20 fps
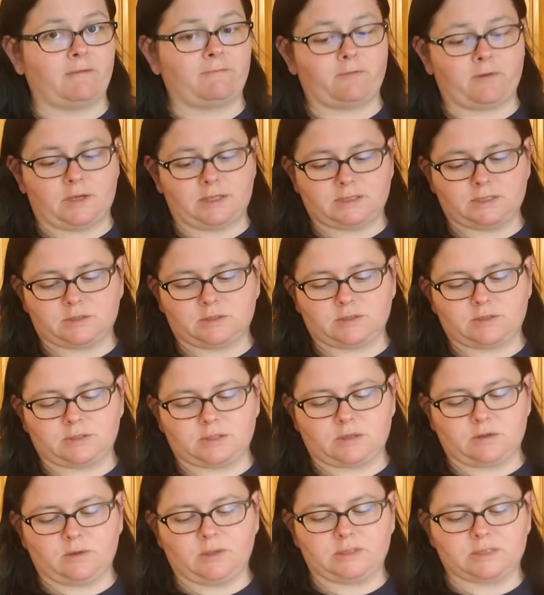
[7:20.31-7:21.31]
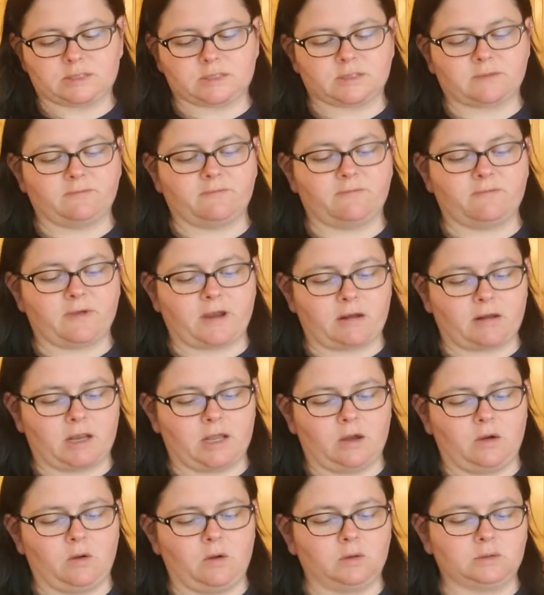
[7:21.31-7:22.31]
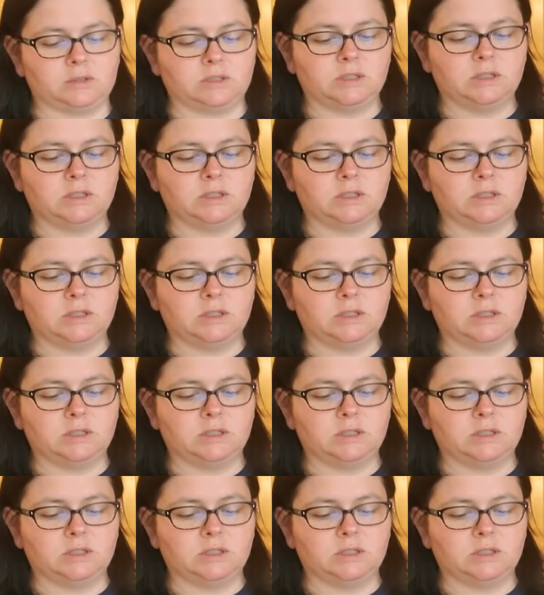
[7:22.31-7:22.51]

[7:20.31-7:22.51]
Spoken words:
freezer, so it's very old,